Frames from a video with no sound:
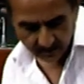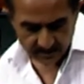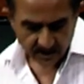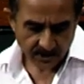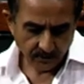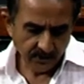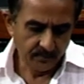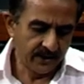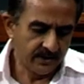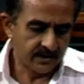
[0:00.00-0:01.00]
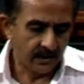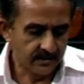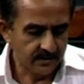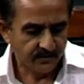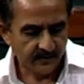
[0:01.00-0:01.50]
So some of the main
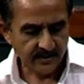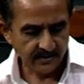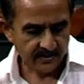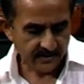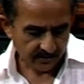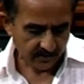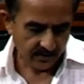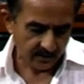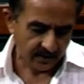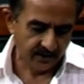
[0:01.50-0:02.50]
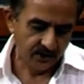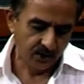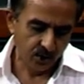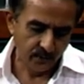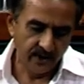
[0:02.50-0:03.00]
challenges facing this sector
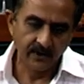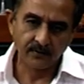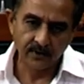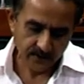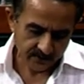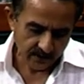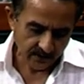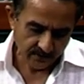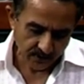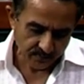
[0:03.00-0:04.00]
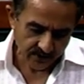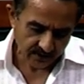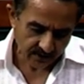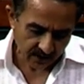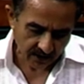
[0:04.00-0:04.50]
continue to be infrastructural
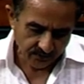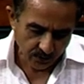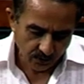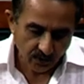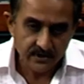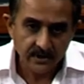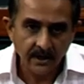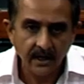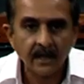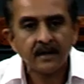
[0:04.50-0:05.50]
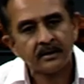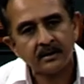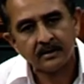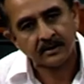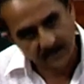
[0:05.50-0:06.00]
development, high fuel cost, and
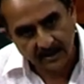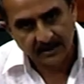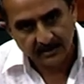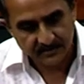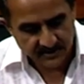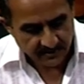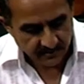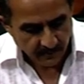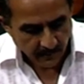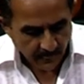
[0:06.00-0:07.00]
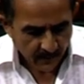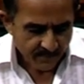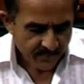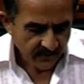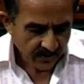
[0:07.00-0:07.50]
the skill deficit.
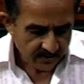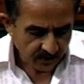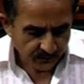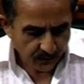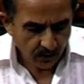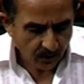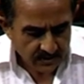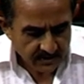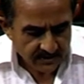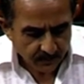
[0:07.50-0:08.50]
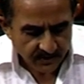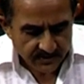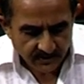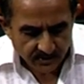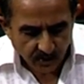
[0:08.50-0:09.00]
So the fuel cost as a
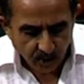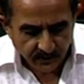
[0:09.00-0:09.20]
percentage of